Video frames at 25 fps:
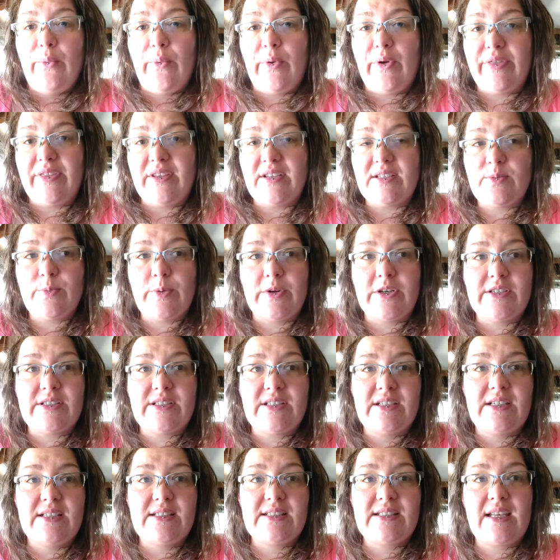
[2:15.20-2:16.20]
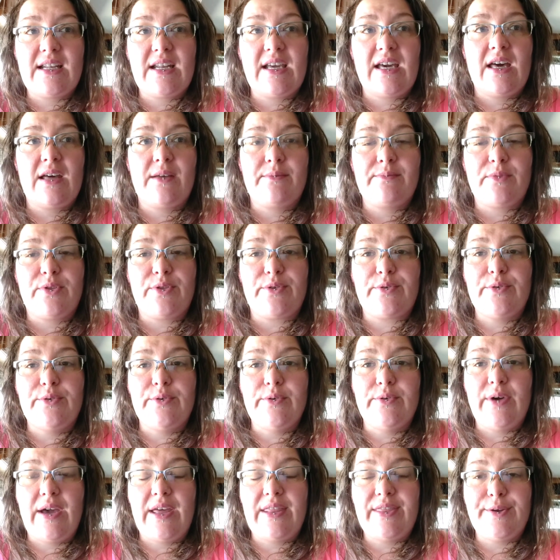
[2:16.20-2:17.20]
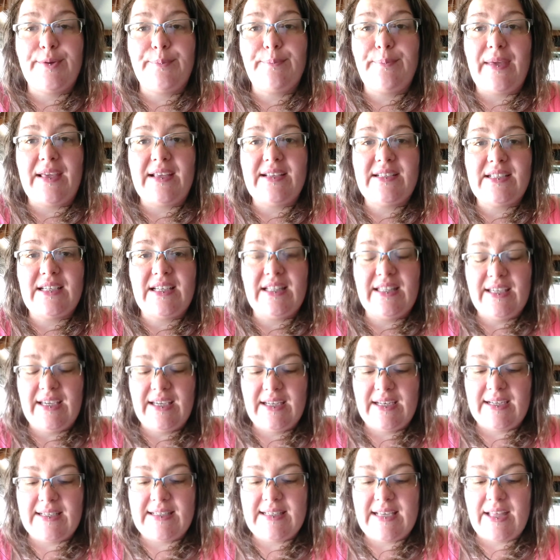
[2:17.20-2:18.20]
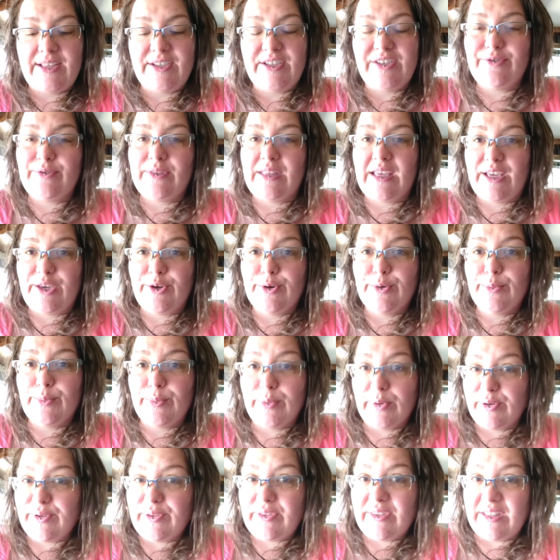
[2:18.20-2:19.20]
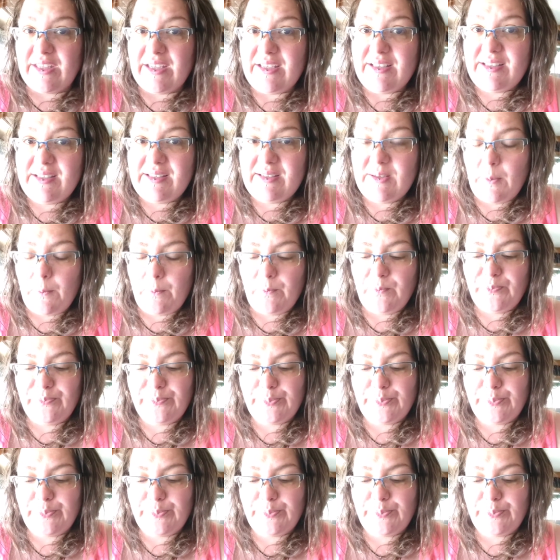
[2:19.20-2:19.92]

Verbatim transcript: where this person is going to come through and they're basically going to tell you that you're worthless.